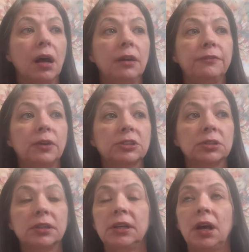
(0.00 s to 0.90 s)

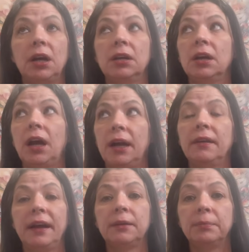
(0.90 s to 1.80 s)
unfortunately, I
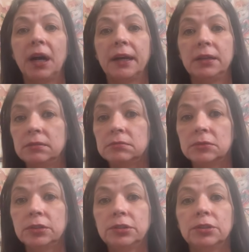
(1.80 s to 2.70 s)
like my
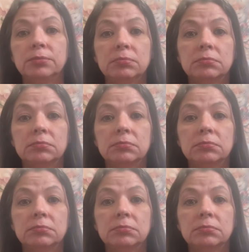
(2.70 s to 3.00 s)
YouTube.